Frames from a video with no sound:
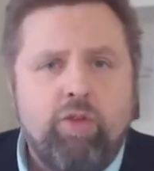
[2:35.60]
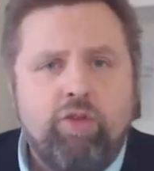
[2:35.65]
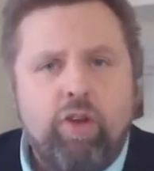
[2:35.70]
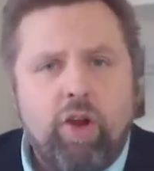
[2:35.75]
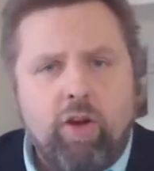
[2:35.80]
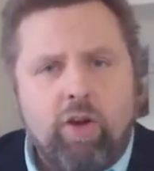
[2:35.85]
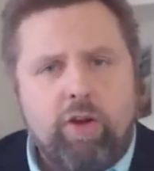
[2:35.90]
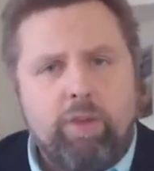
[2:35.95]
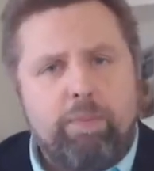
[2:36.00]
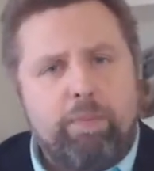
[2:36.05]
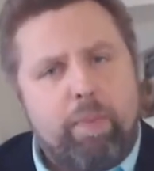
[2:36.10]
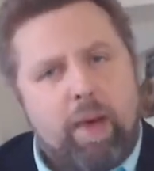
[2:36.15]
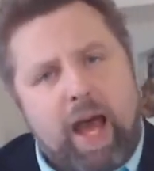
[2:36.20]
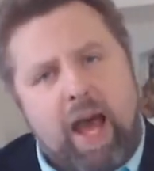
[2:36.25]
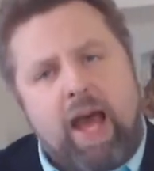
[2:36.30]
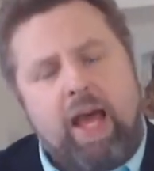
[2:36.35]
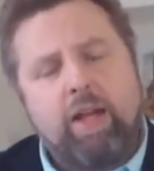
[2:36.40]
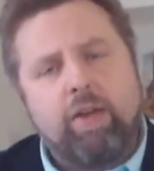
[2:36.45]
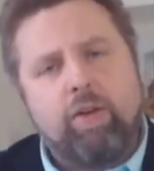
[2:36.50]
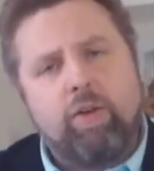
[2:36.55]
Gerard
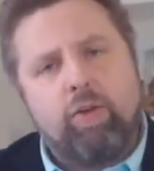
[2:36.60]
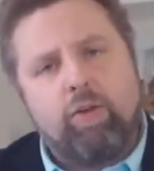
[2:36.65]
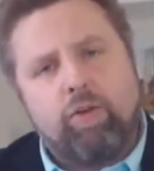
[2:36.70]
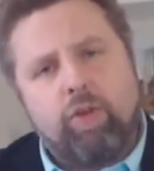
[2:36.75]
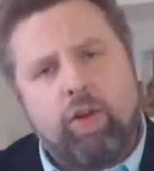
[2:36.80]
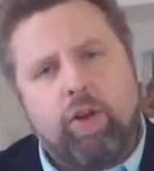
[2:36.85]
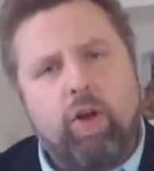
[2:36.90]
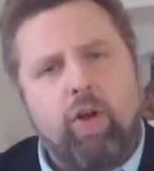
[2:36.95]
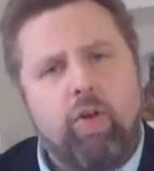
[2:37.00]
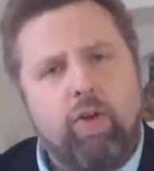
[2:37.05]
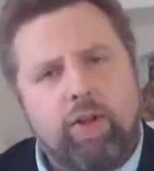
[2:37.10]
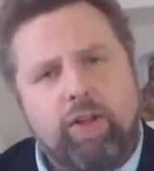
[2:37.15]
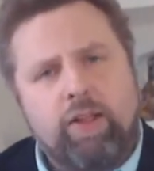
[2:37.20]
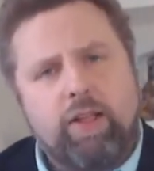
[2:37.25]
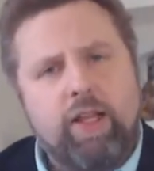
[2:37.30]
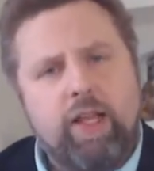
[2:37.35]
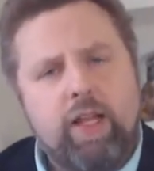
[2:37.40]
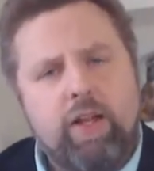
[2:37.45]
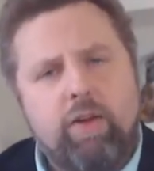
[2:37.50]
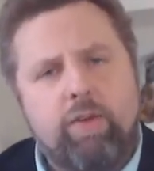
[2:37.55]
Batten, who's the current
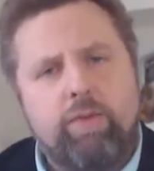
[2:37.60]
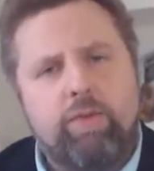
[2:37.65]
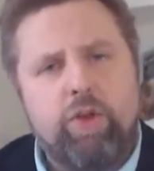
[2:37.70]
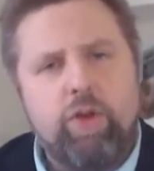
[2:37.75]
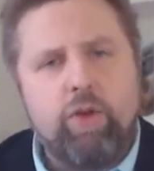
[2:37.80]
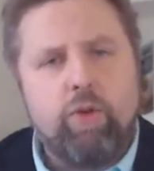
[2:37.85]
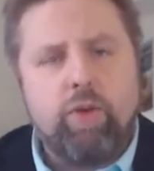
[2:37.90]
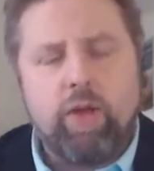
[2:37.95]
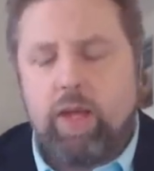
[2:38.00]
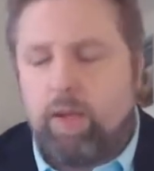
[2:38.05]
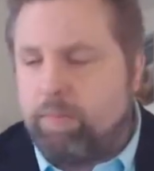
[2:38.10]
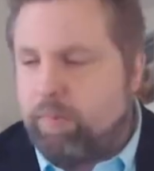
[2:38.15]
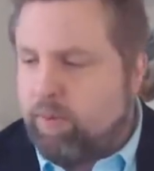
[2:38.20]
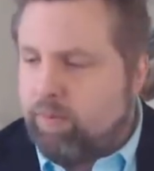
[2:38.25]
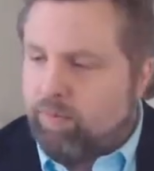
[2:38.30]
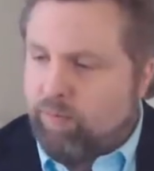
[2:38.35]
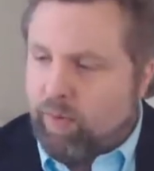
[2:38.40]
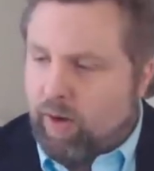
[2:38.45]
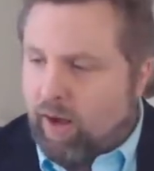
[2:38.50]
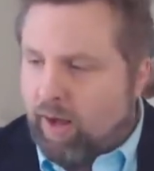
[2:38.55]
leader of
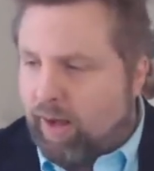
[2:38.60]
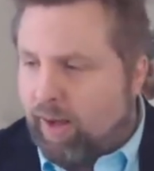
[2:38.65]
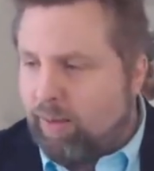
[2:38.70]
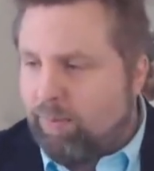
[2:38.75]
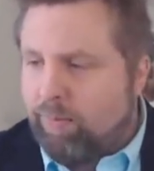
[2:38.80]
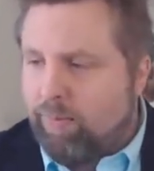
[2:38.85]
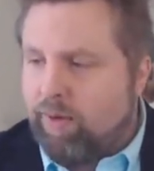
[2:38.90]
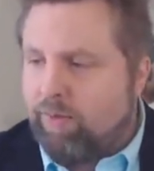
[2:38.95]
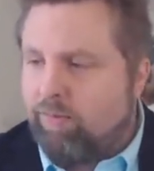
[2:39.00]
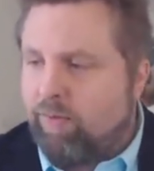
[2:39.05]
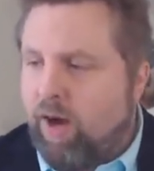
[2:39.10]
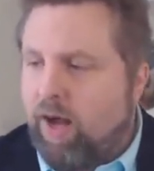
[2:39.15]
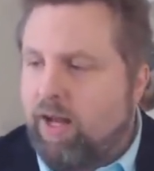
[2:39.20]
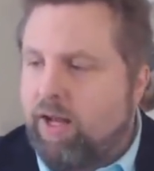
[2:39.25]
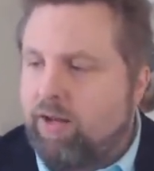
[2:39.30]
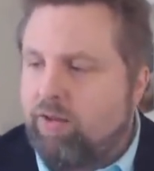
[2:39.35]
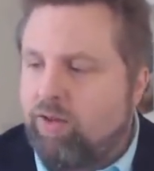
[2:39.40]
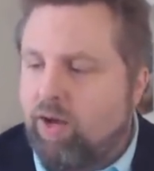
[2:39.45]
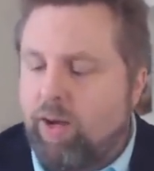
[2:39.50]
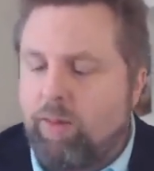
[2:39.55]
UKIP,
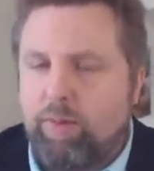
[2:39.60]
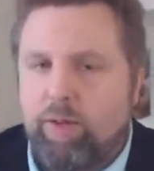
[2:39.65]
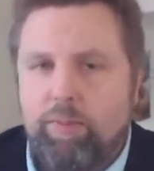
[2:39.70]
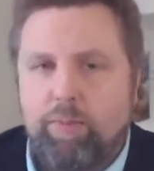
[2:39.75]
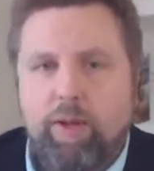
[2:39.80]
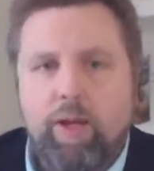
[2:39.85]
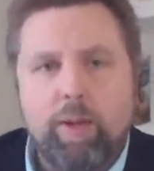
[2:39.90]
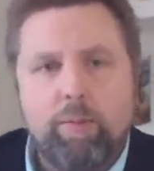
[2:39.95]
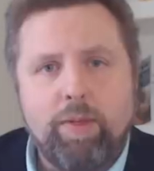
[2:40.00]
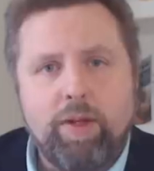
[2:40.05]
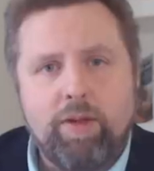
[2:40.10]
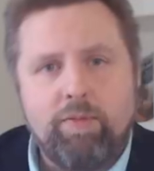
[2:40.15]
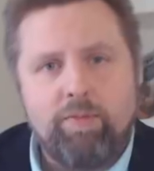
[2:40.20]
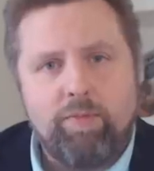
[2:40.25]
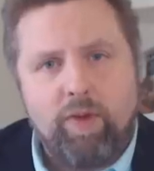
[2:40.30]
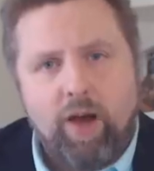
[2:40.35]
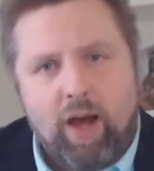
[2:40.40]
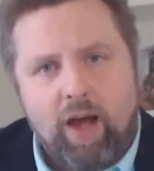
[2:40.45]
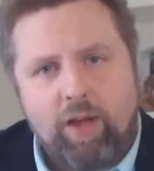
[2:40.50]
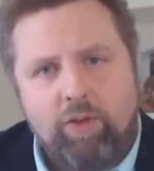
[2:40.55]
invited Tommy to become an
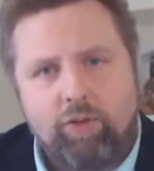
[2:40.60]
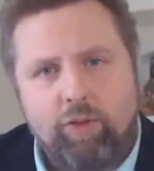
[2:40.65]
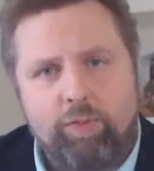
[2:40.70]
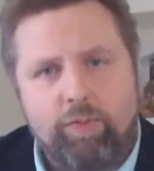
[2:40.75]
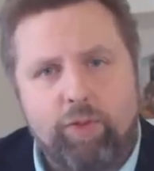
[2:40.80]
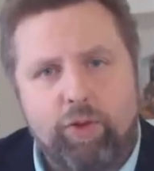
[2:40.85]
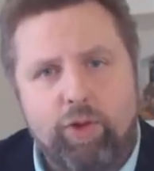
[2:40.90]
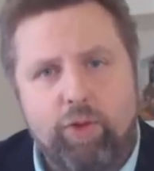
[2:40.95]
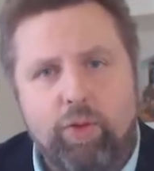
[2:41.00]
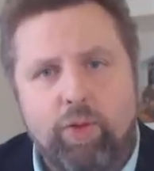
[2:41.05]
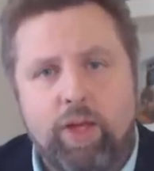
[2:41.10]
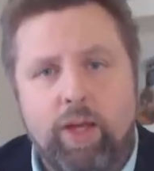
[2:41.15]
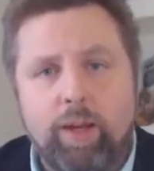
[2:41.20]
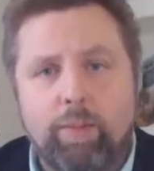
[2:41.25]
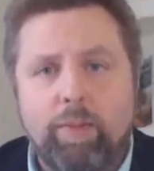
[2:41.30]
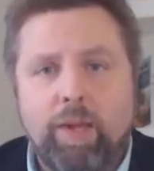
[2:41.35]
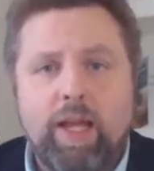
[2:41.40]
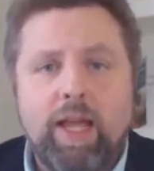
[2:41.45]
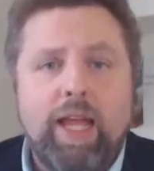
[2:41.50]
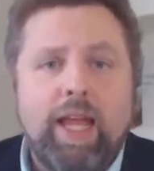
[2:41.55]
advisor for
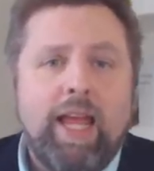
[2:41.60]
UKIP.